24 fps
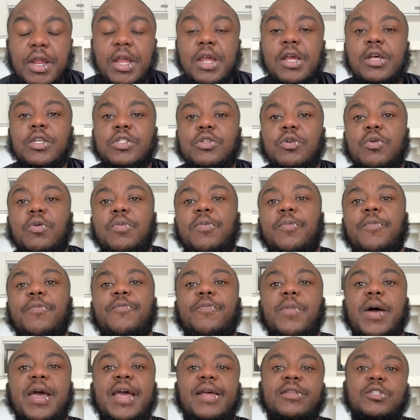So
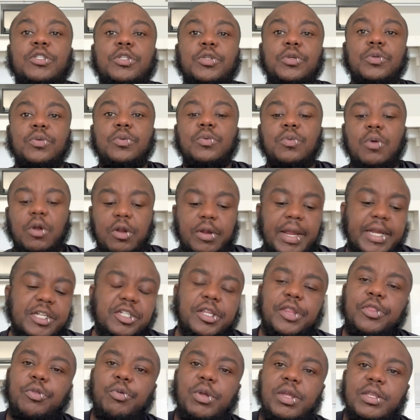I had
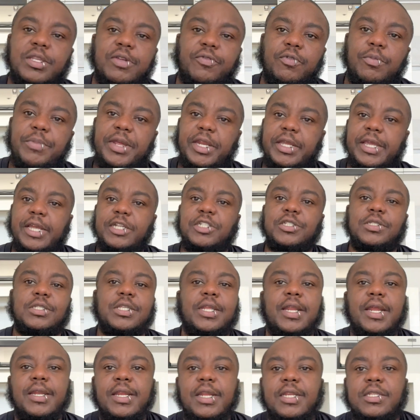three different medications that I
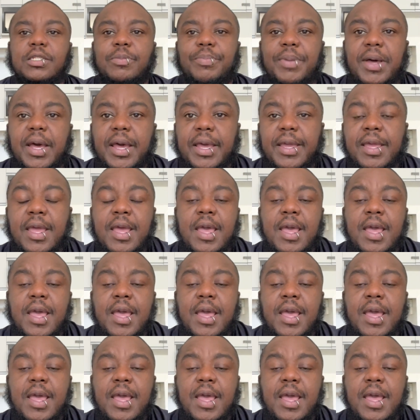needed to buy.